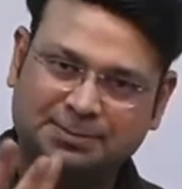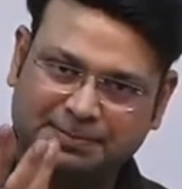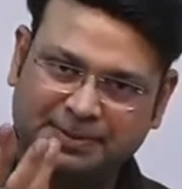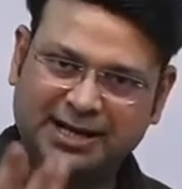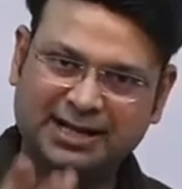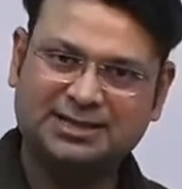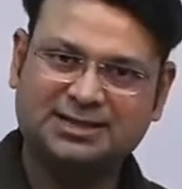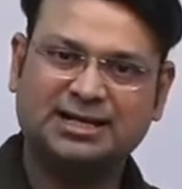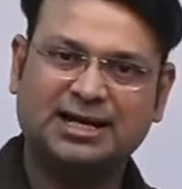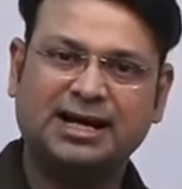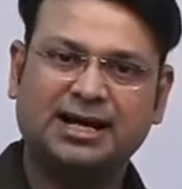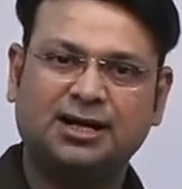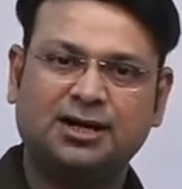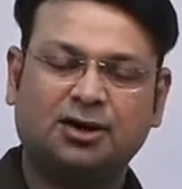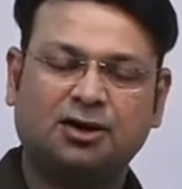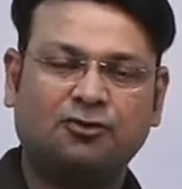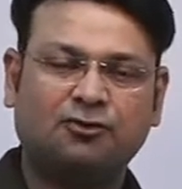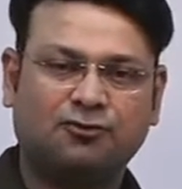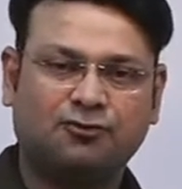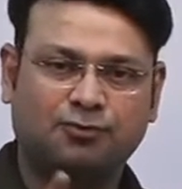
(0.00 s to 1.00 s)

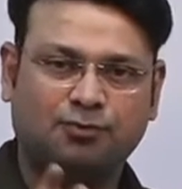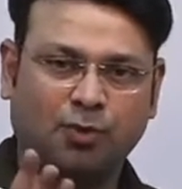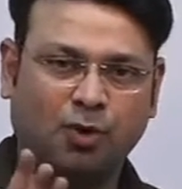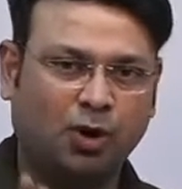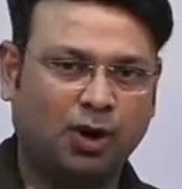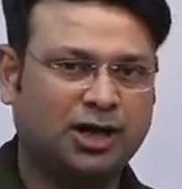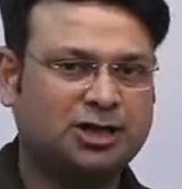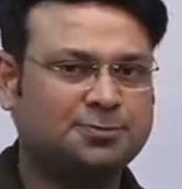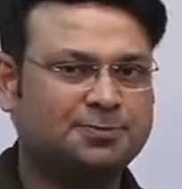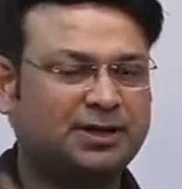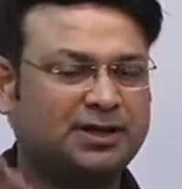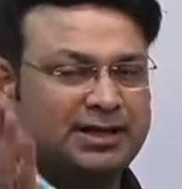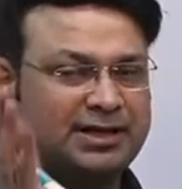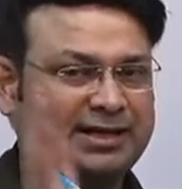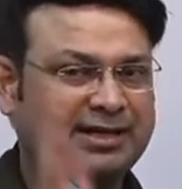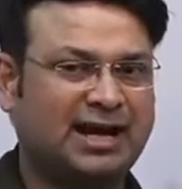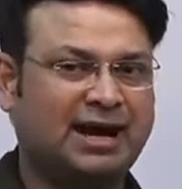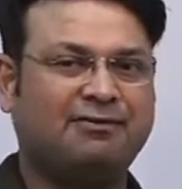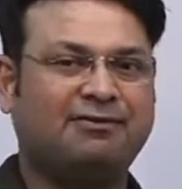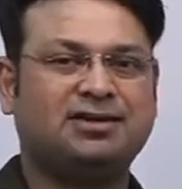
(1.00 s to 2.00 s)
brainchild of Boas, but
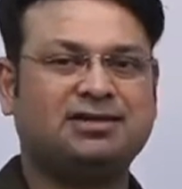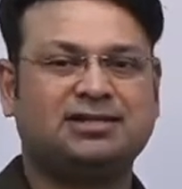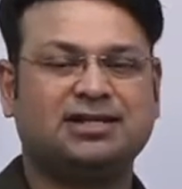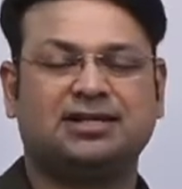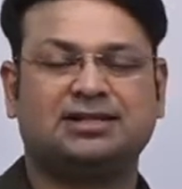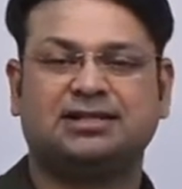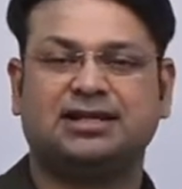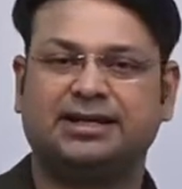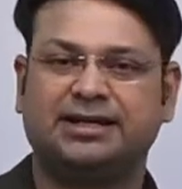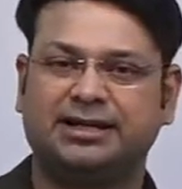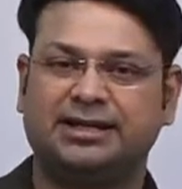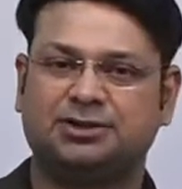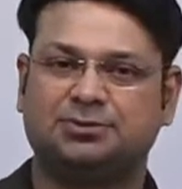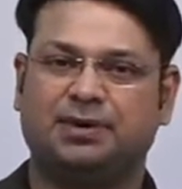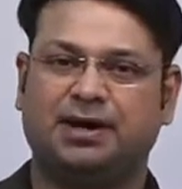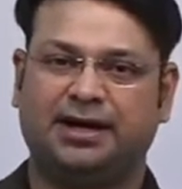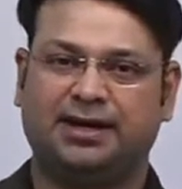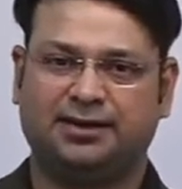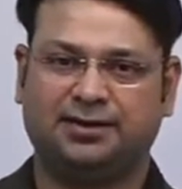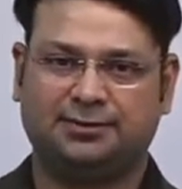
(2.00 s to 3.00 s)
he never says that it is
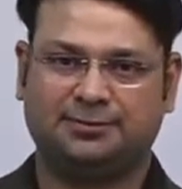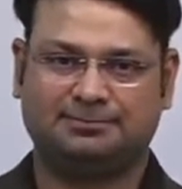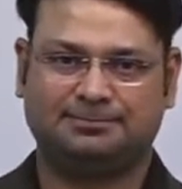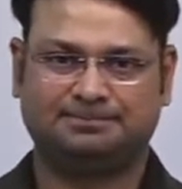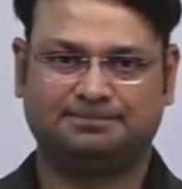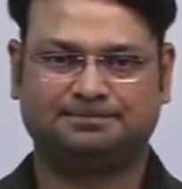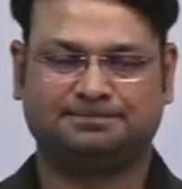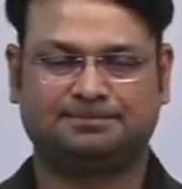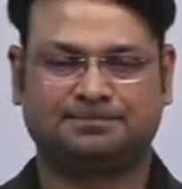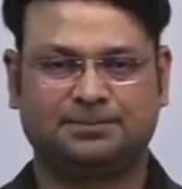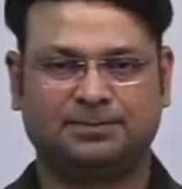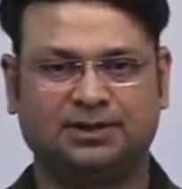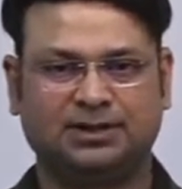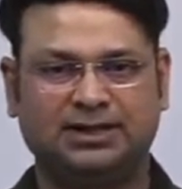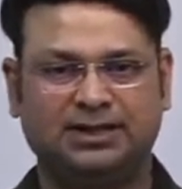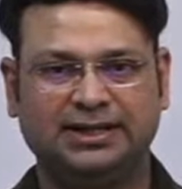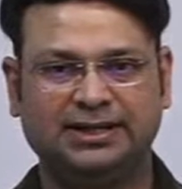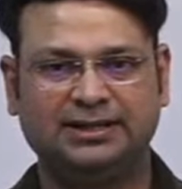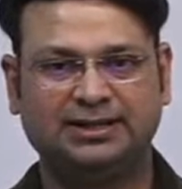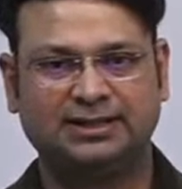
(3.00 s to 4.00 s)
mine,
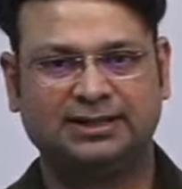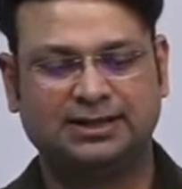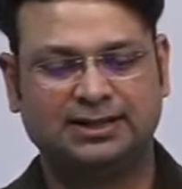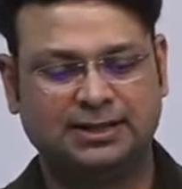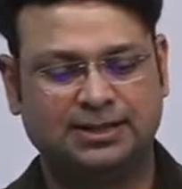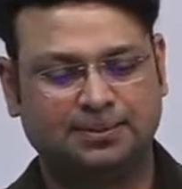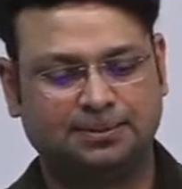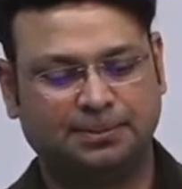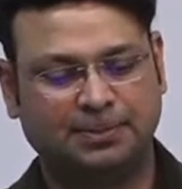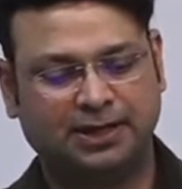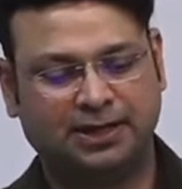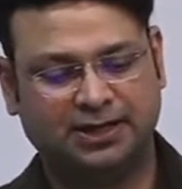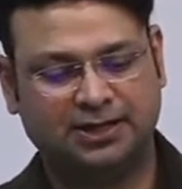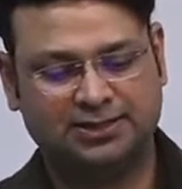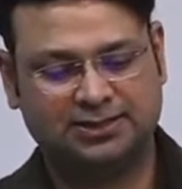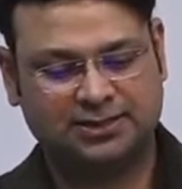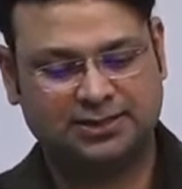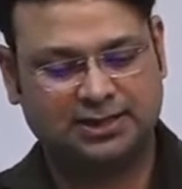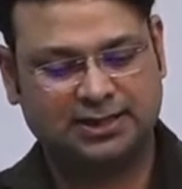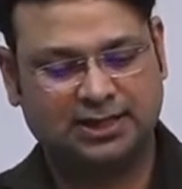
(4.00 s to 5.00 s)
right?
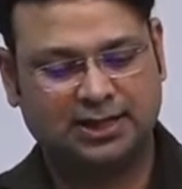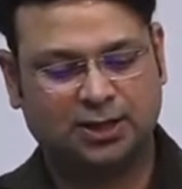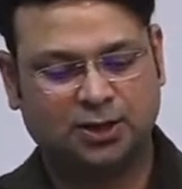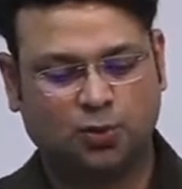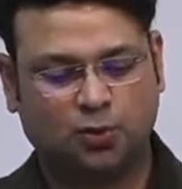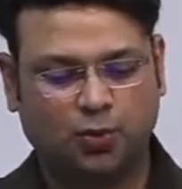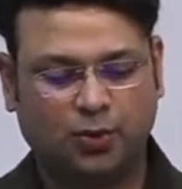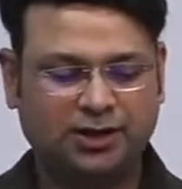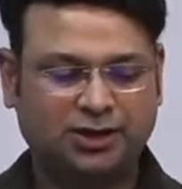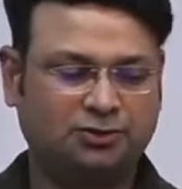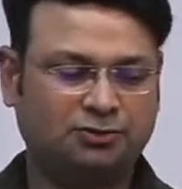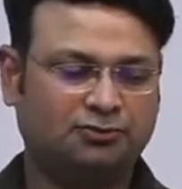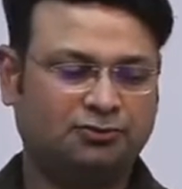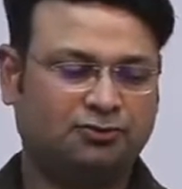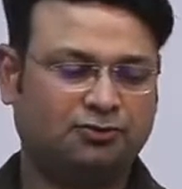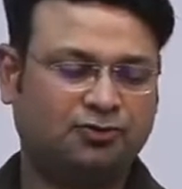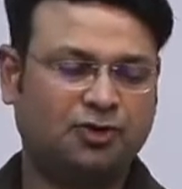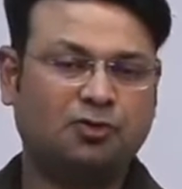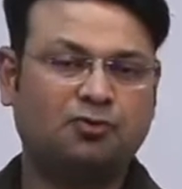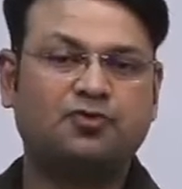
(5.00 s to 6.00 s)
Because
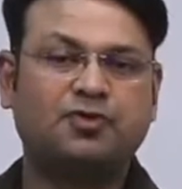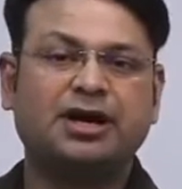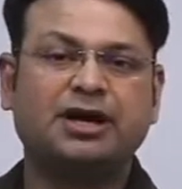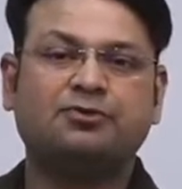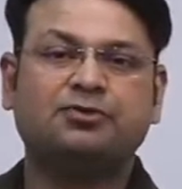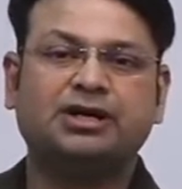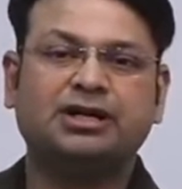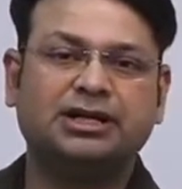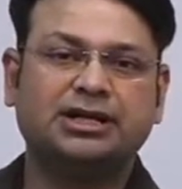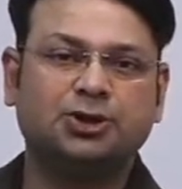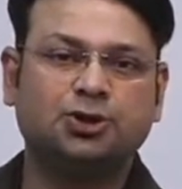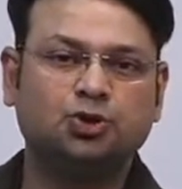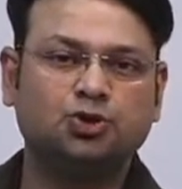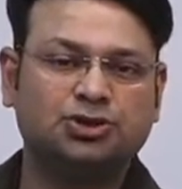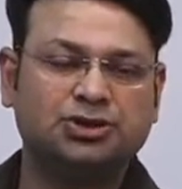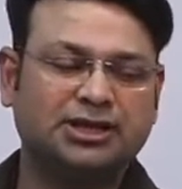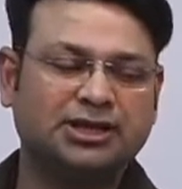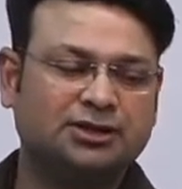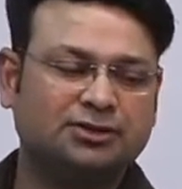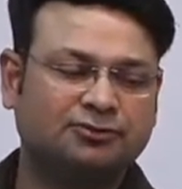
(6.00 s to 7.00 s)
from where we
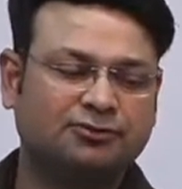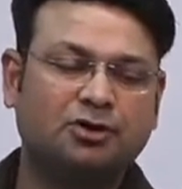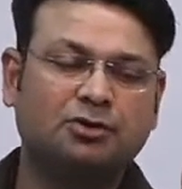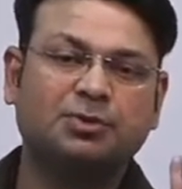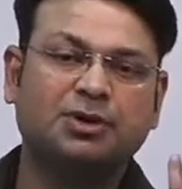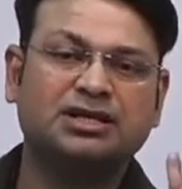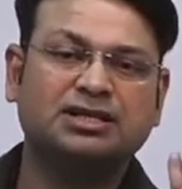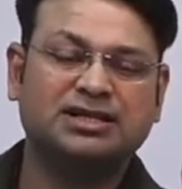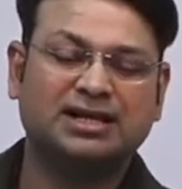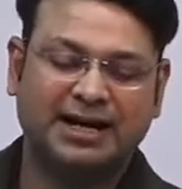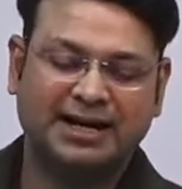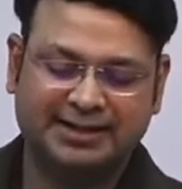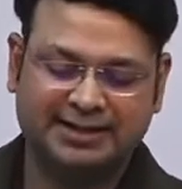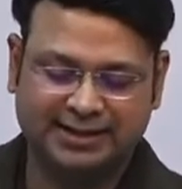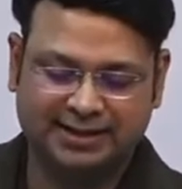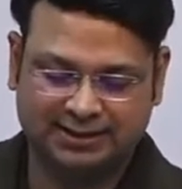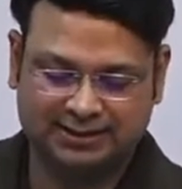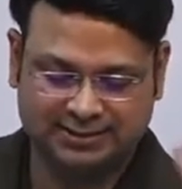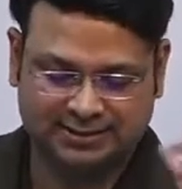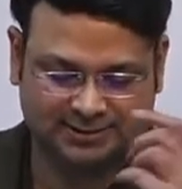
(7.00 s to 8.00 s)
deduce it? From his
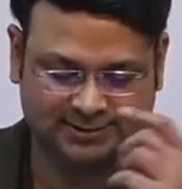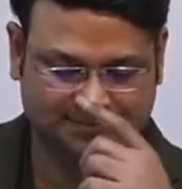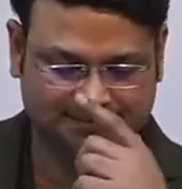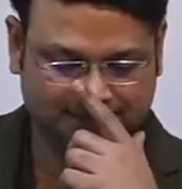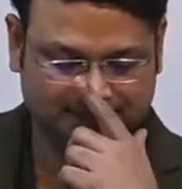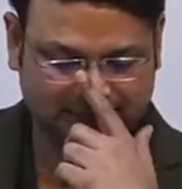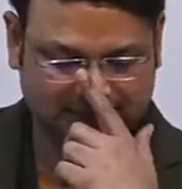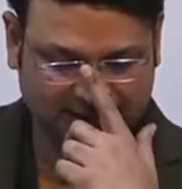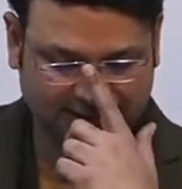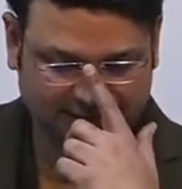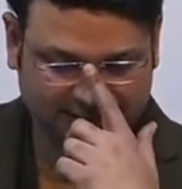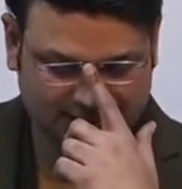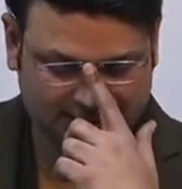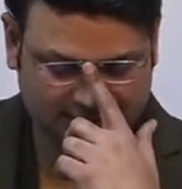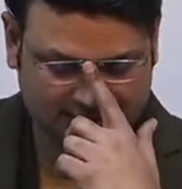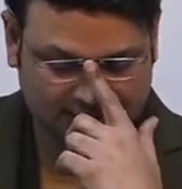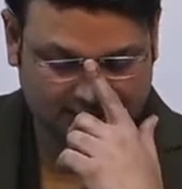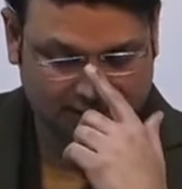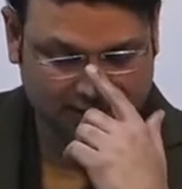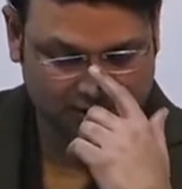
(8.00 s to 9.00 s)
writings, right?